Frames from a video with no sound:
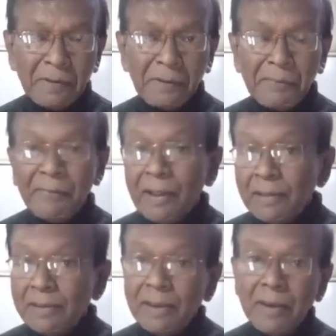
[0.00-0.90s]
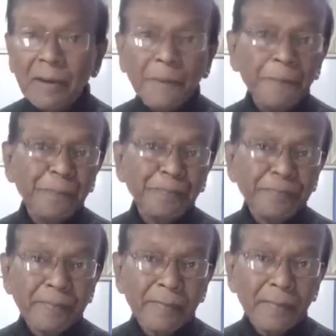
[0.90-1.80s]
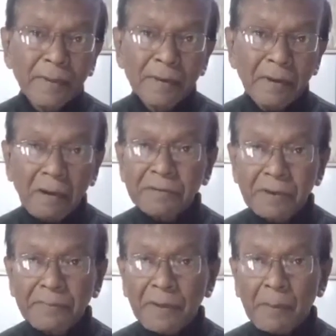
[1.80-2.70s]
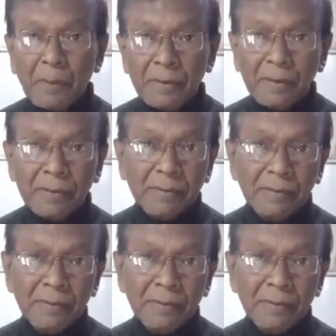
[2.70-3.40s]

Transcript: the wealthy concept about this,